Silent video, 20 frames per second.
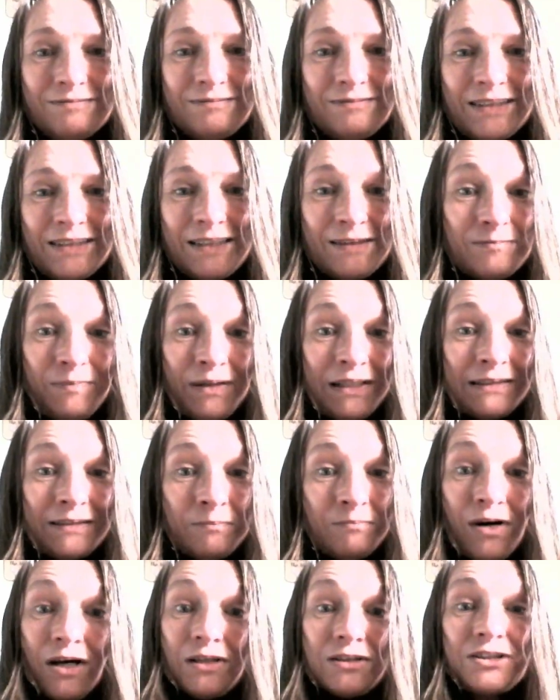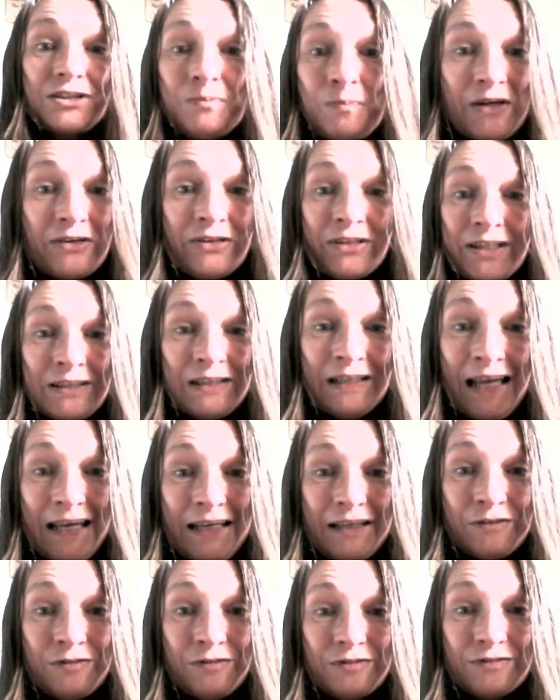You can build a much superior
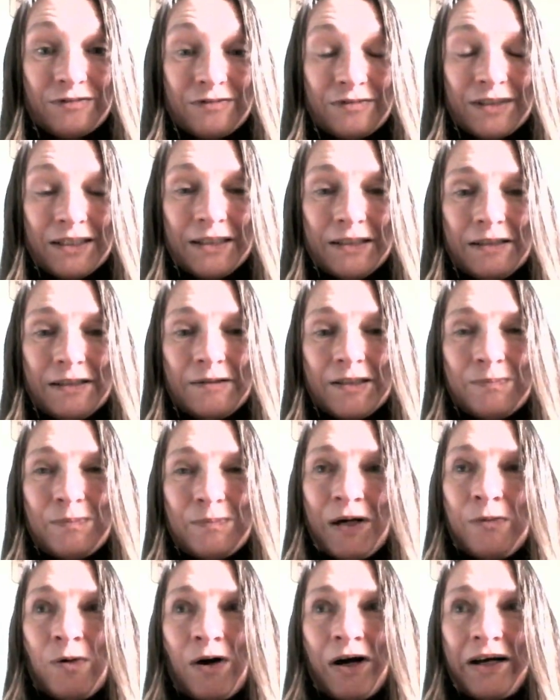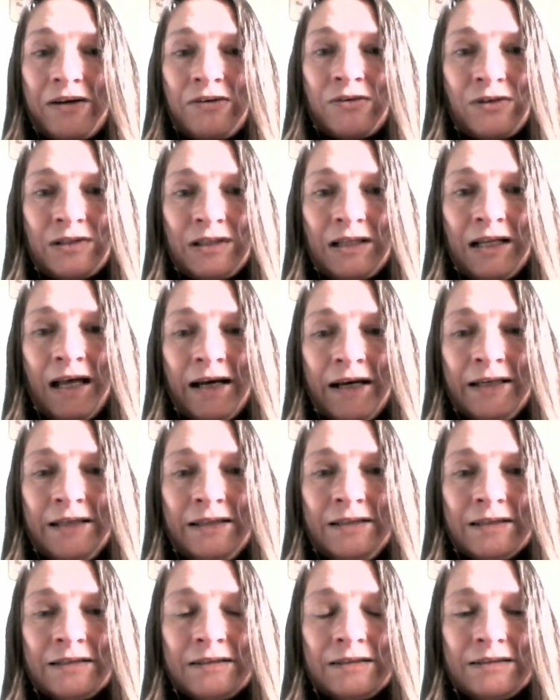life by working
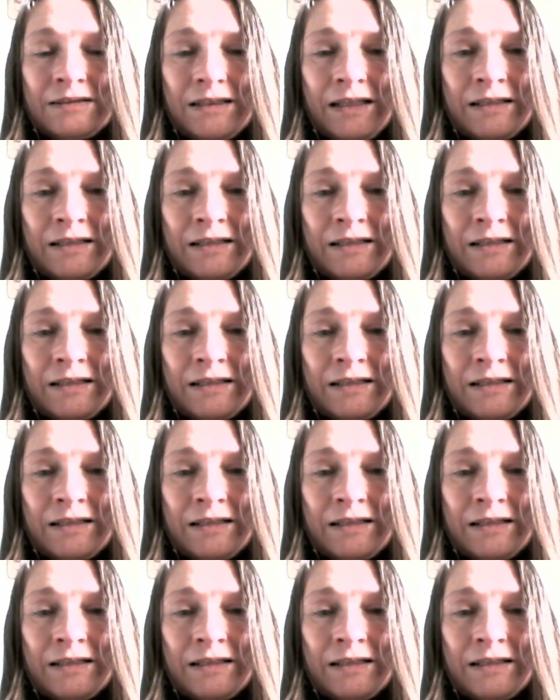online and